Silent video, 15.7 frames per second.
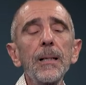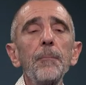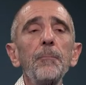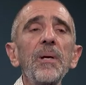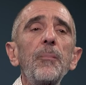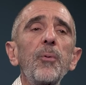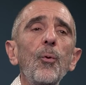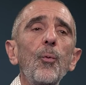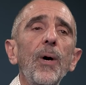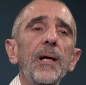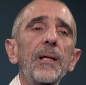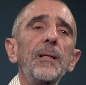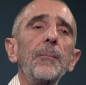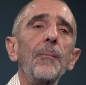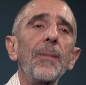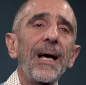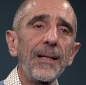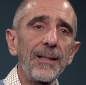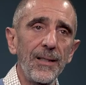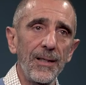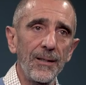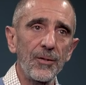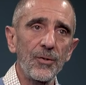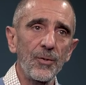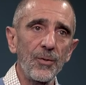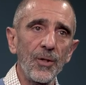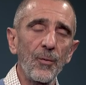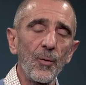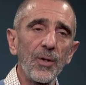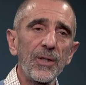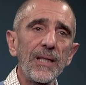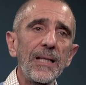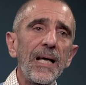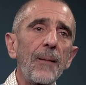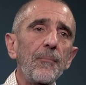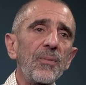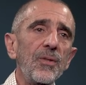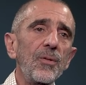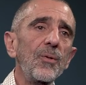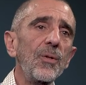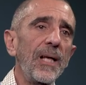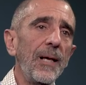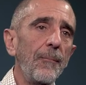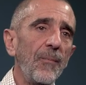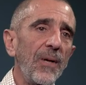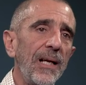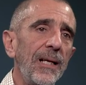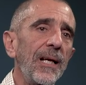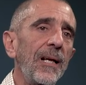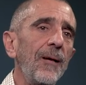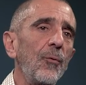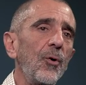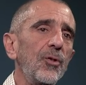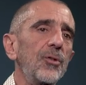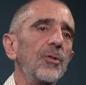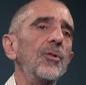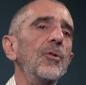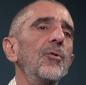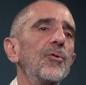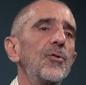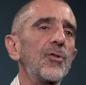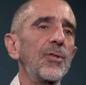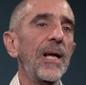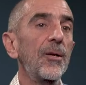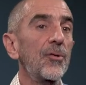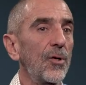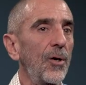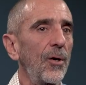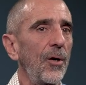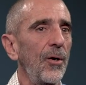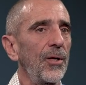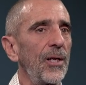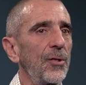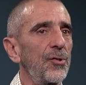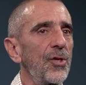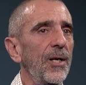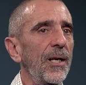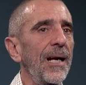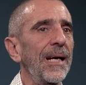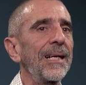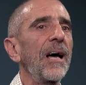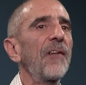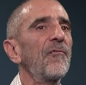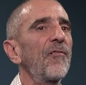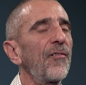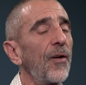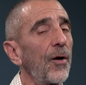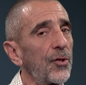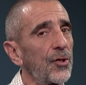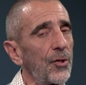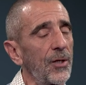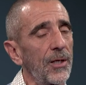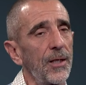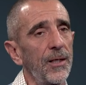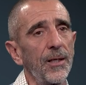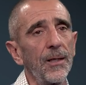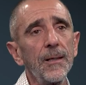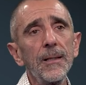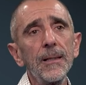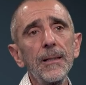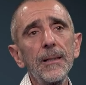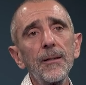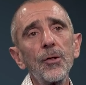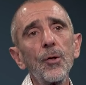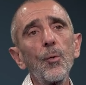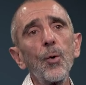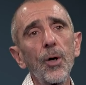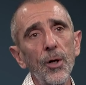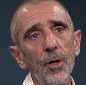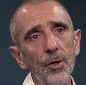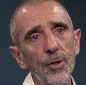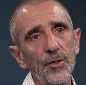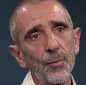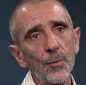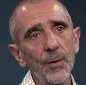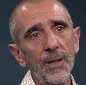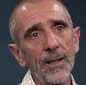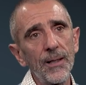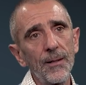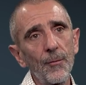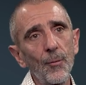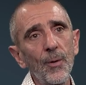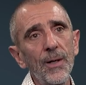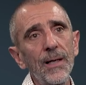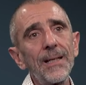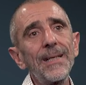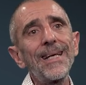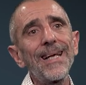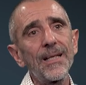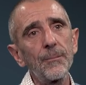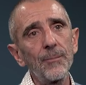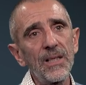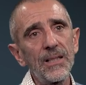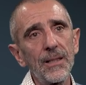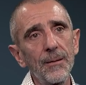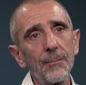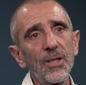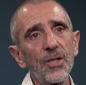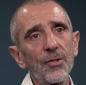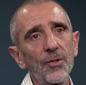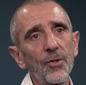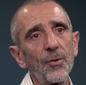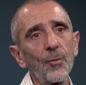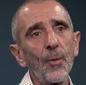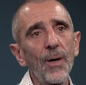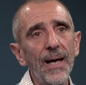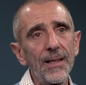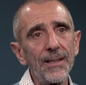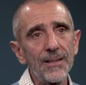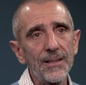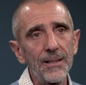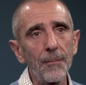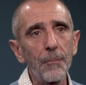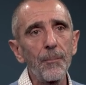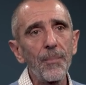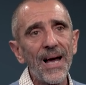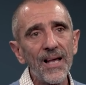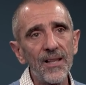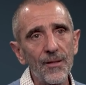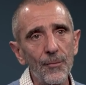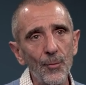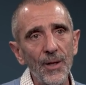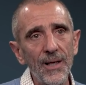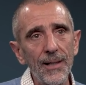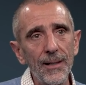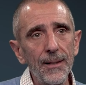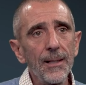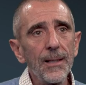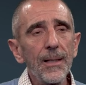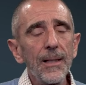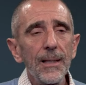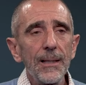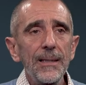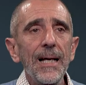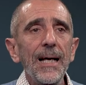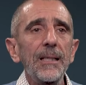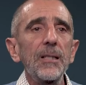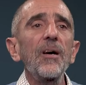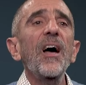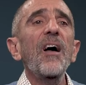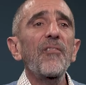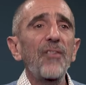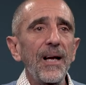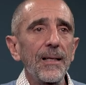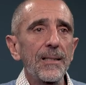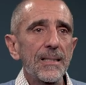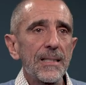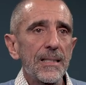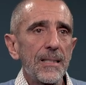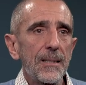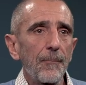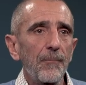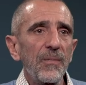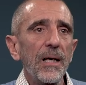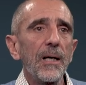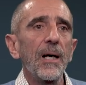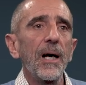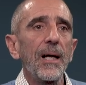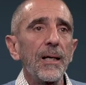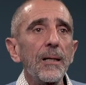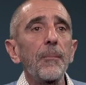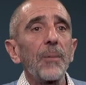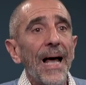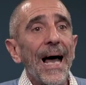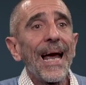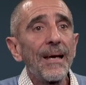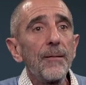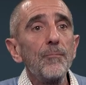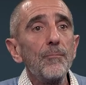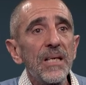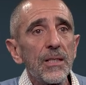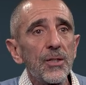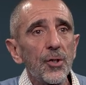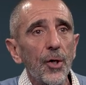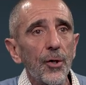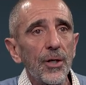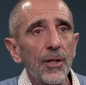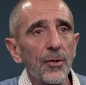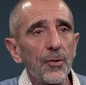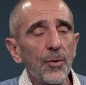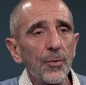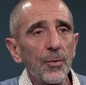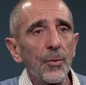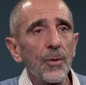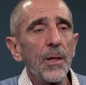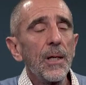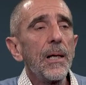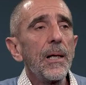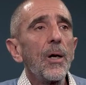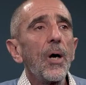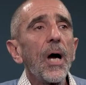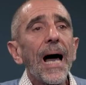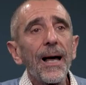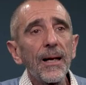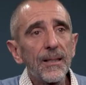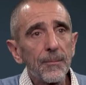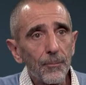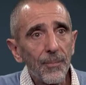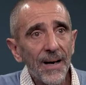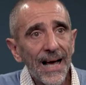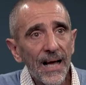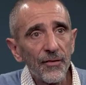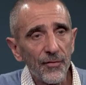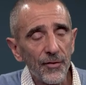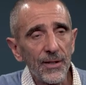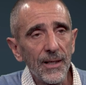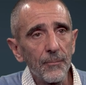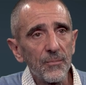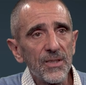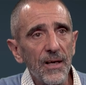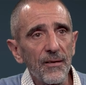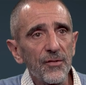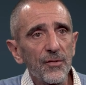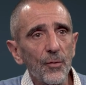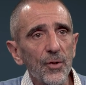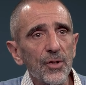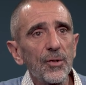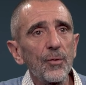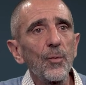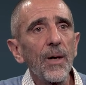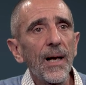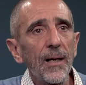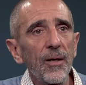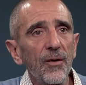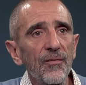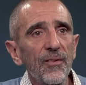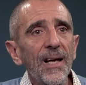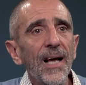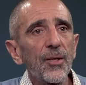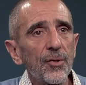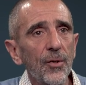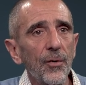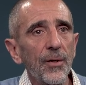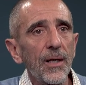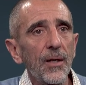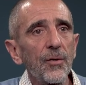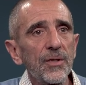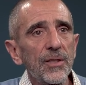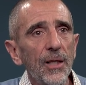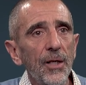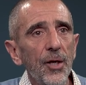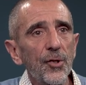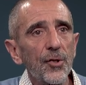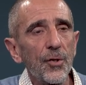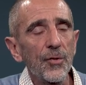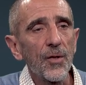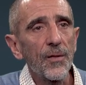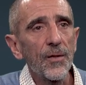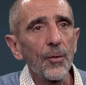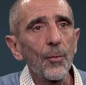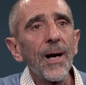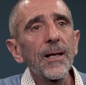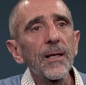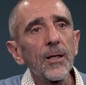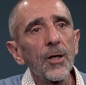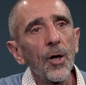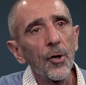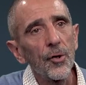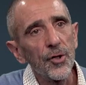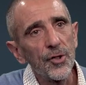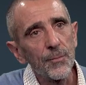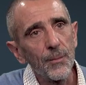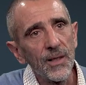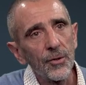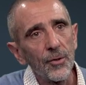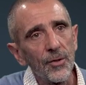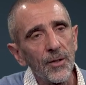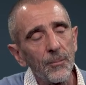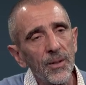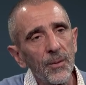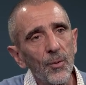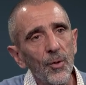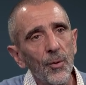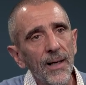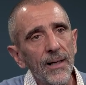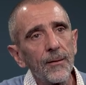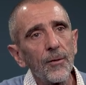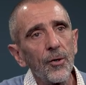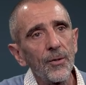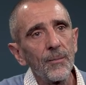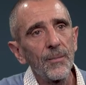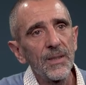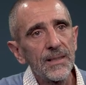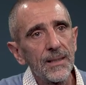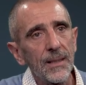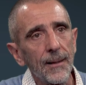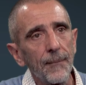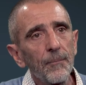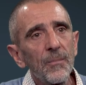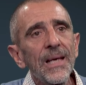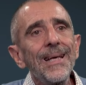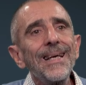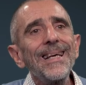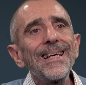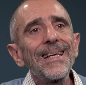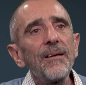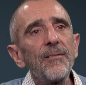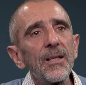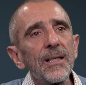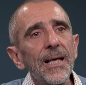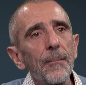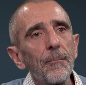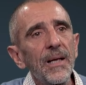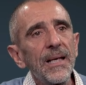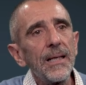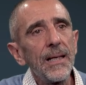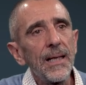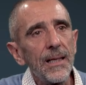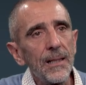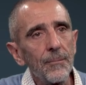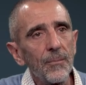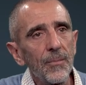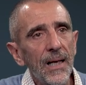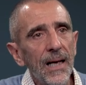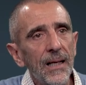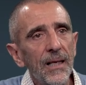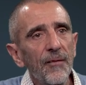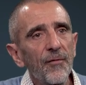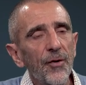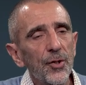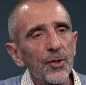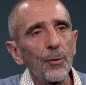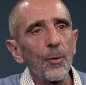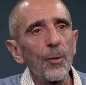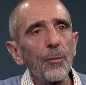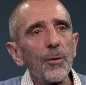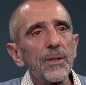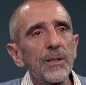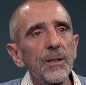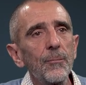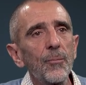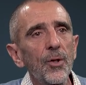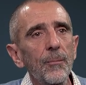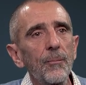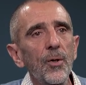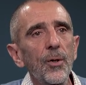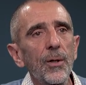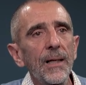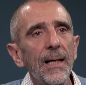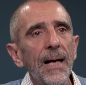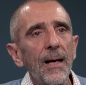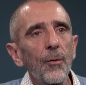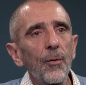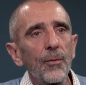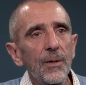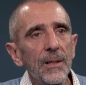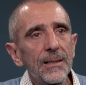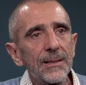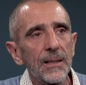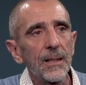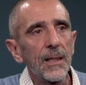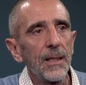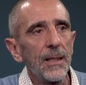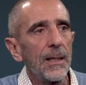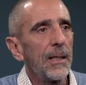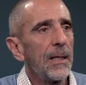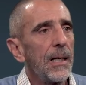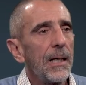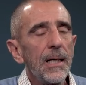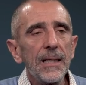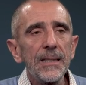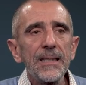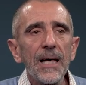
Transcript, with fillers: people were demanding to know what had happened to them. And then there was the huge national loya jirga, and unfortunately, the warlords were were readmitted because otherwise the pathway that the Afghans that I'd been talking to had planned for themselves was the one of national reconciliation through acknowledgement of the people who had gone missing. Giving them a name, and unfortunately, what we see more and more now recently is